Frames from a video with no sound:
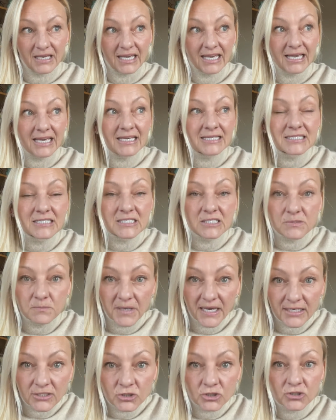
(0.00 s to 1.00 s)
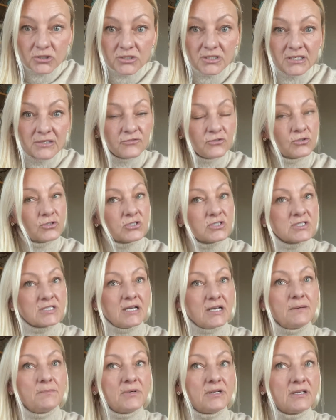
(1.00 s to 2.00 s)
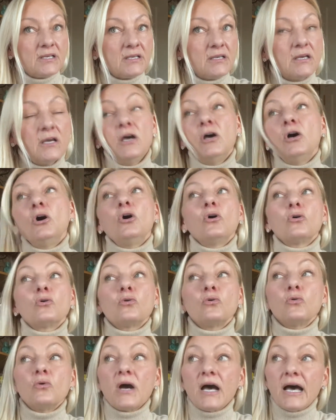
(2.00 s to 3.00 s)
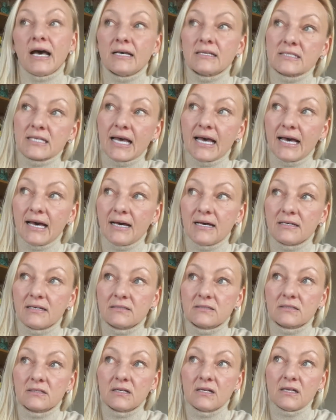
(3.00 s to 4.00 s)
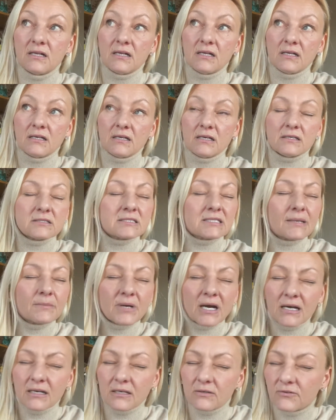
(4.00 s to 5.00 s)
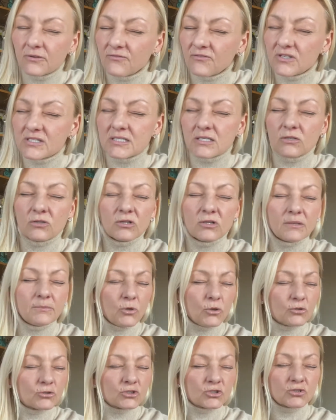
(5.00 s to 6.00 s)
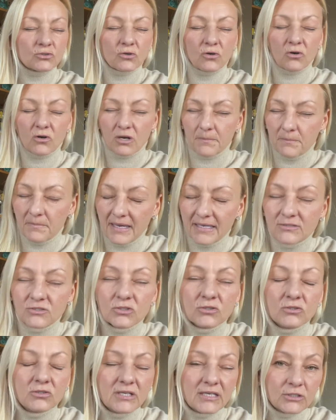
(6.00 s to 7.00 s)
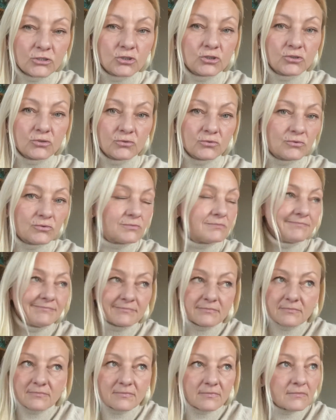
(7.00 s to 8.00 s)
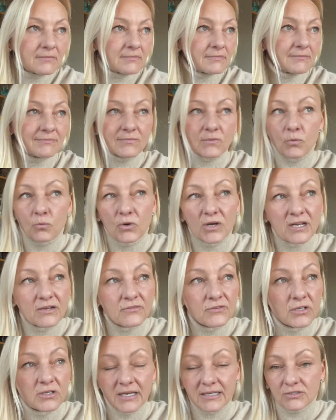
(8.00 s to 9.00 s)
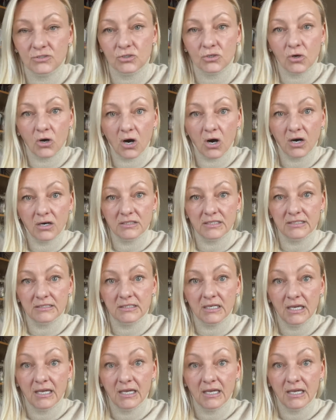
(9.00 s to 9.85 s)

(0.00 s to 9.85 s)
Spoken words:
Especially if you're somebody who has had some kind of a physical, emotional, or mental issue, whatever you like to call it,